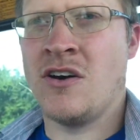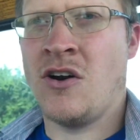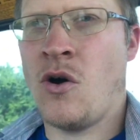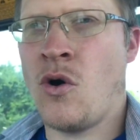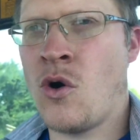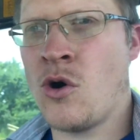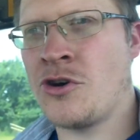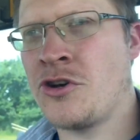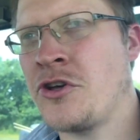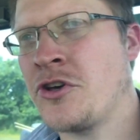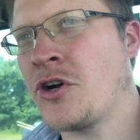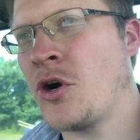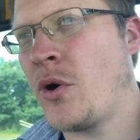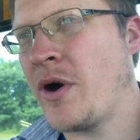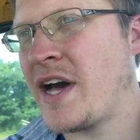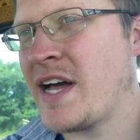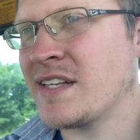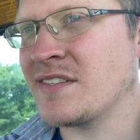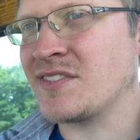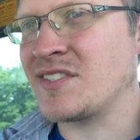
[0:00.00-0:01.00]
or do you go
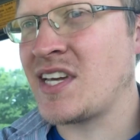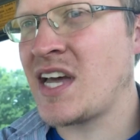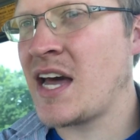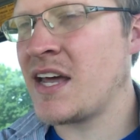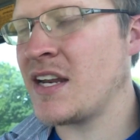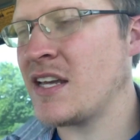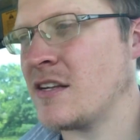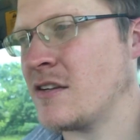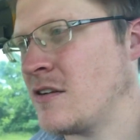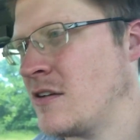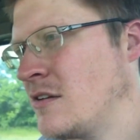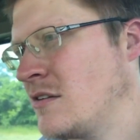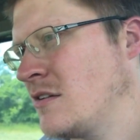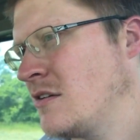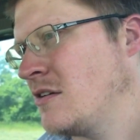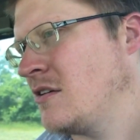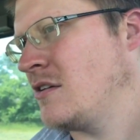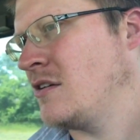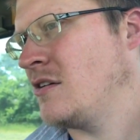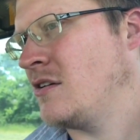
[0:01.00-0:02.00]
ahead and ted it
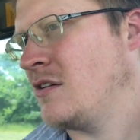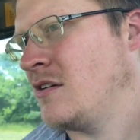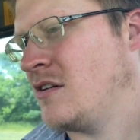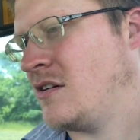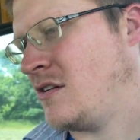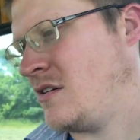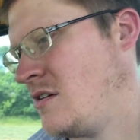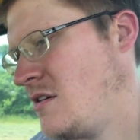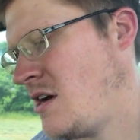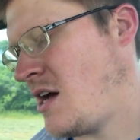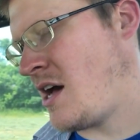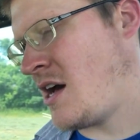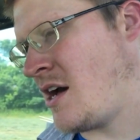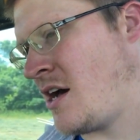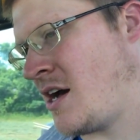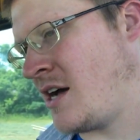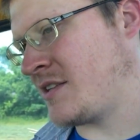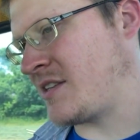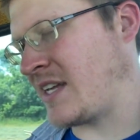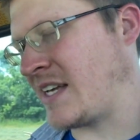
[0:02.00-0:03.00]

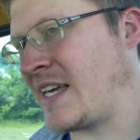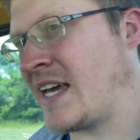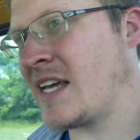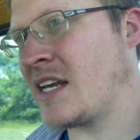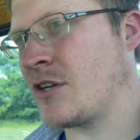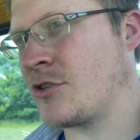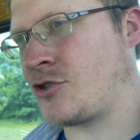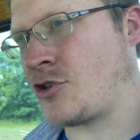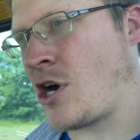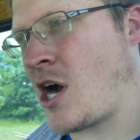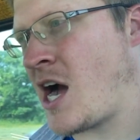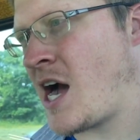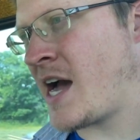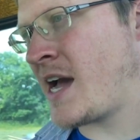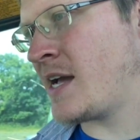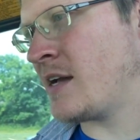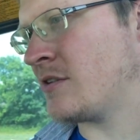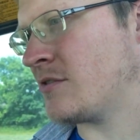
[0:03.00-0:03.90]
to get it dry